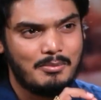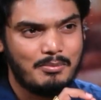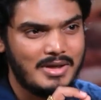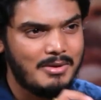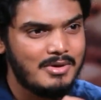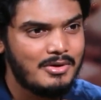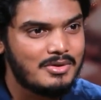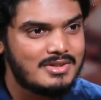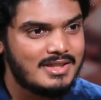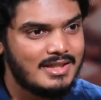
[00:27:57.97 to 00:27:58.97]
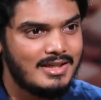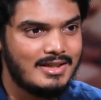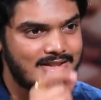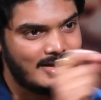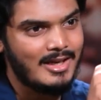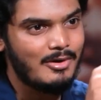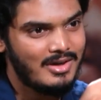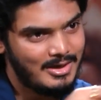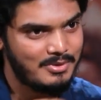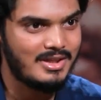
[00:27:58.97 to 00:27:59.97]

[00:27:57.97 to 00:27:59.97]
payment achi Chennai lona lapothe